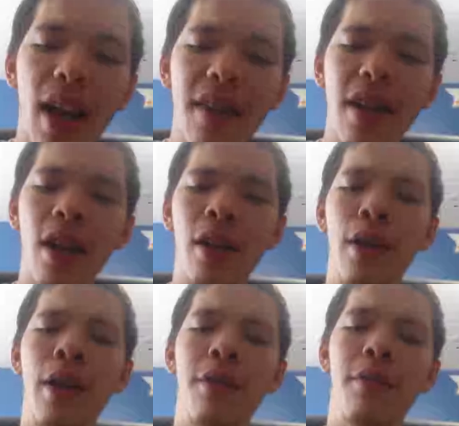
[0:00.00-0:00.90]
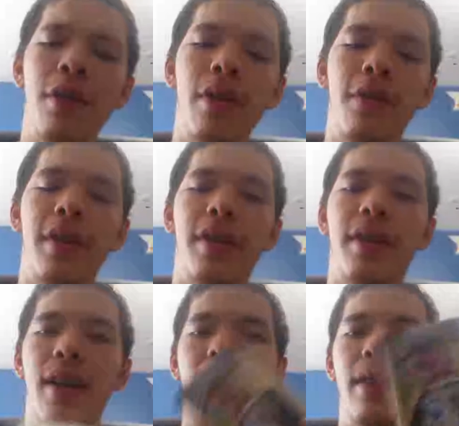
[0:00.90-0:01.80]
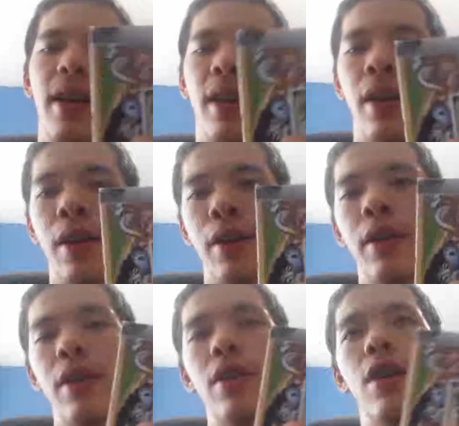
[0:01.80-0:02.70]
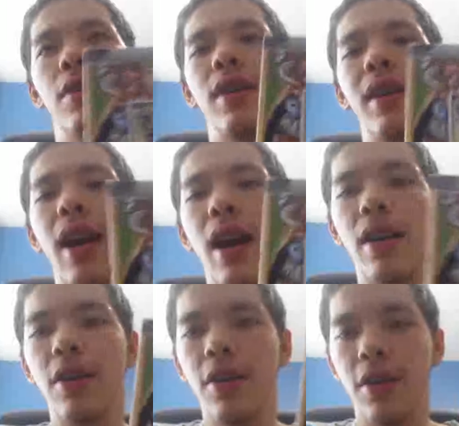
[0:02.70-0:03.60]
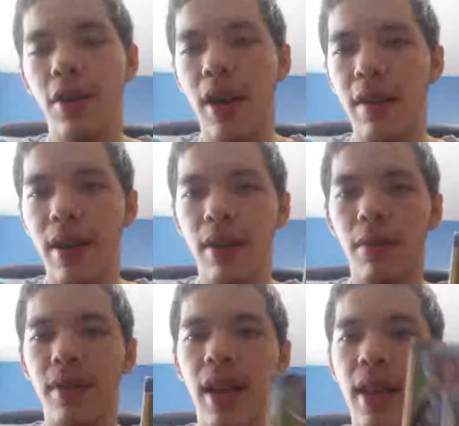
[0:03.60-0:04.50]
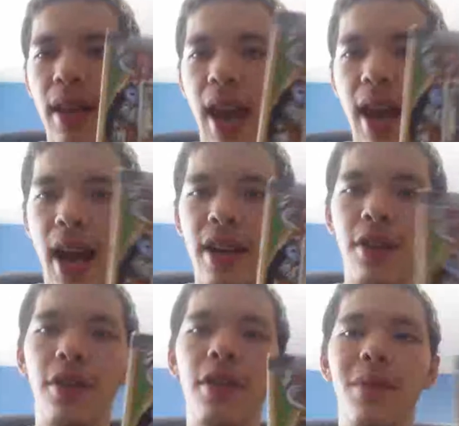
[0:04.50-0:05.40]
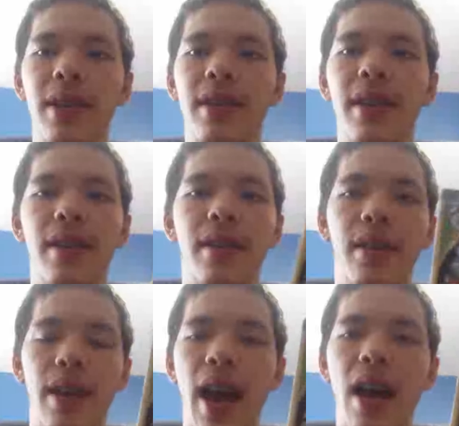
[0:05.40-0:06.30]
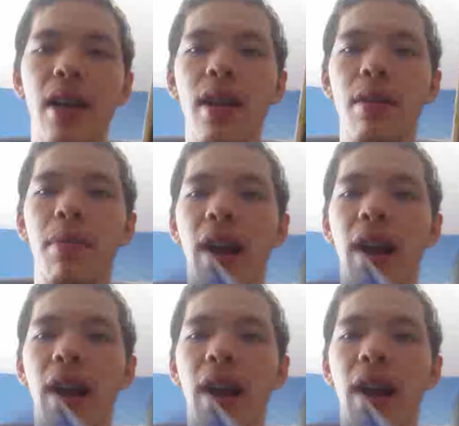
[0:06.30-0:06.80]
then on another note of this, it's kind of like, you know, it's like, yeah, you're kind of like saying like, hey, I know you exist, yeah, but